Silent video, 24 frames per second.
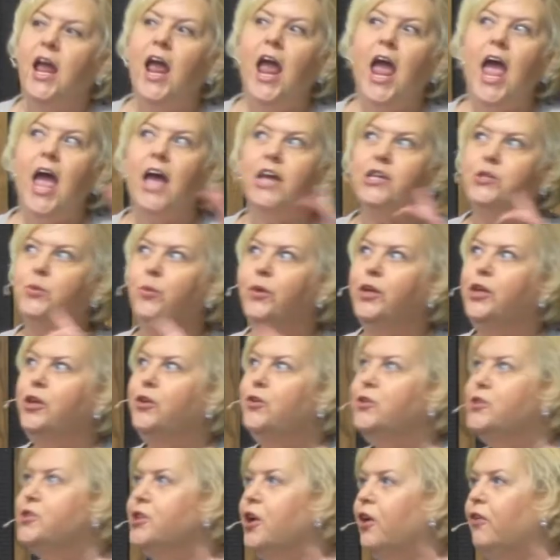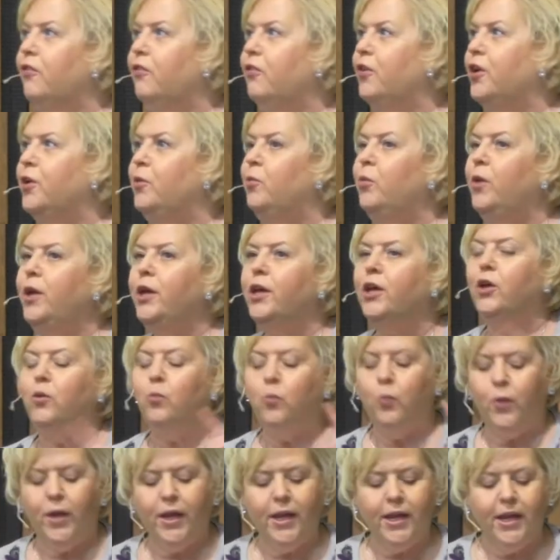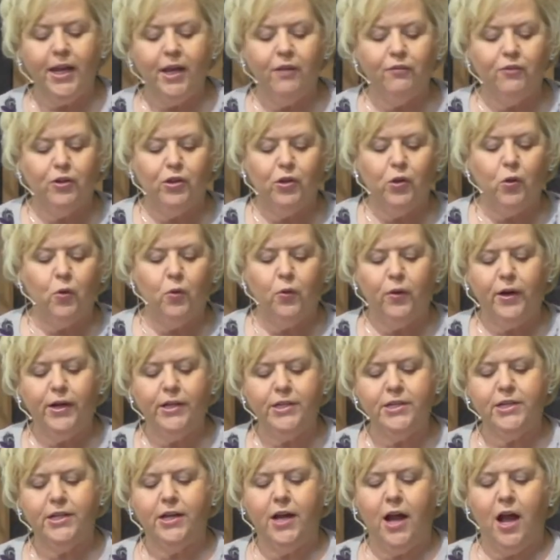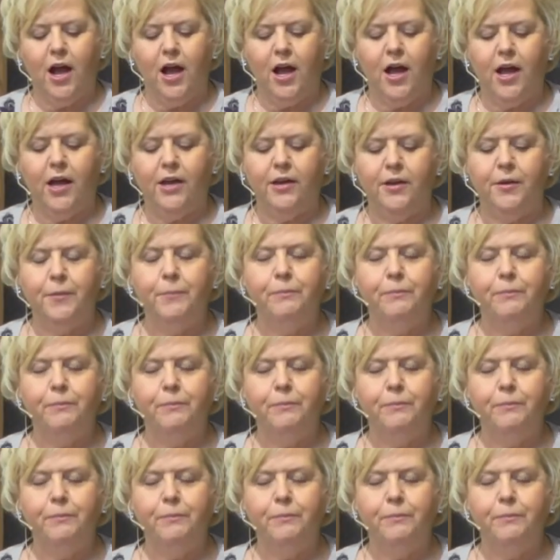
as we use our free will, we give glory to God.